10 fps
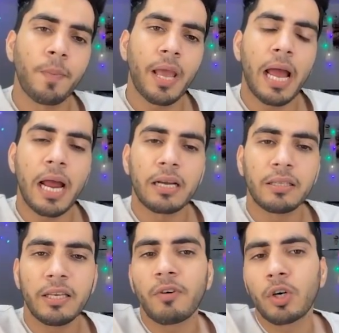And
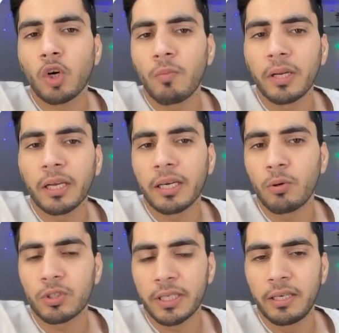they want to communicate
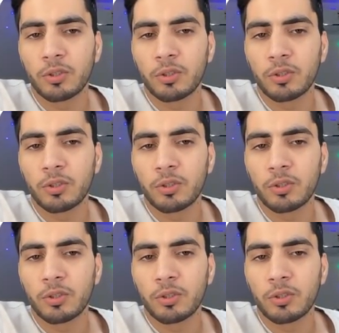outside.